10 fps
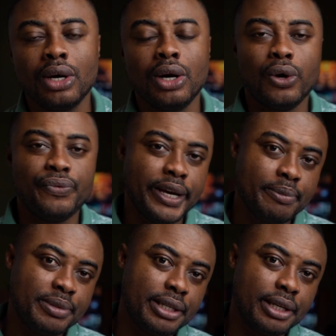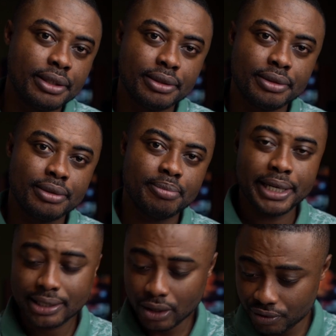of MTN.
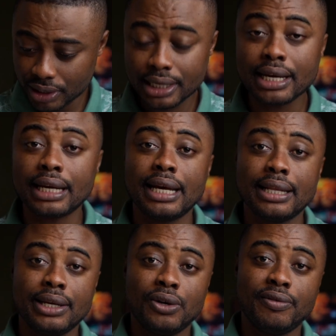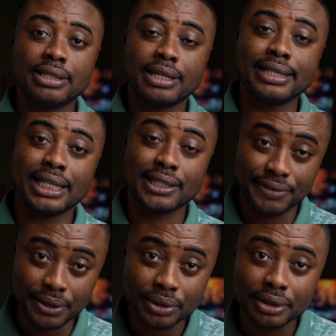But it's obviously clear that the oversight has
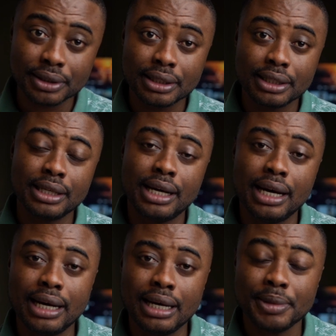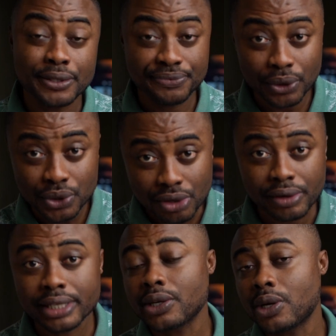failed. It's failed to
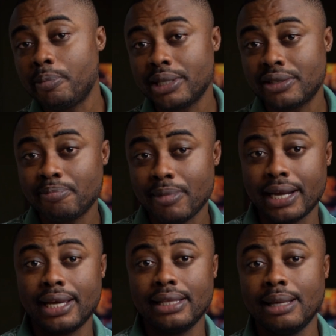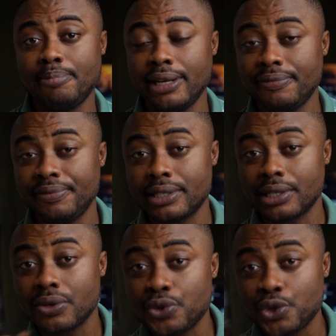create a competitive market that benefits
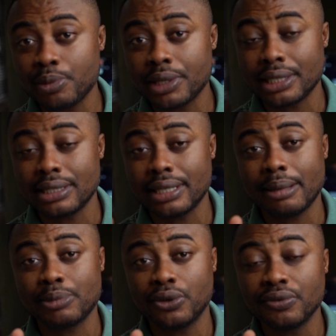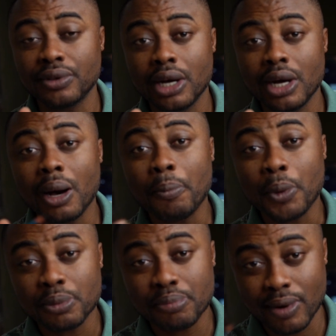consumers in terms of
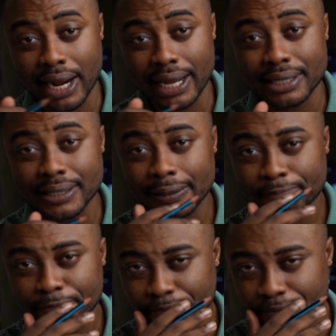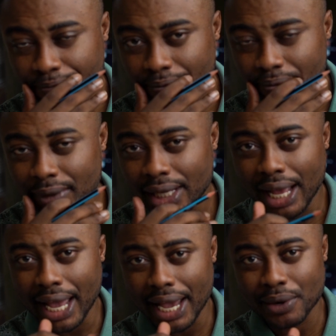both price
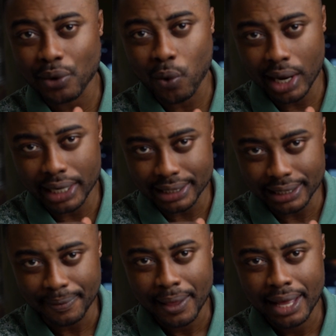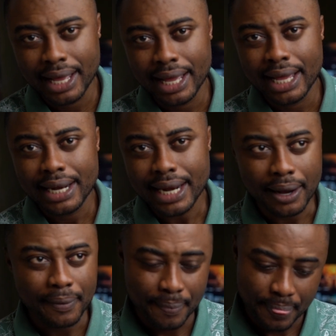and quality. Now,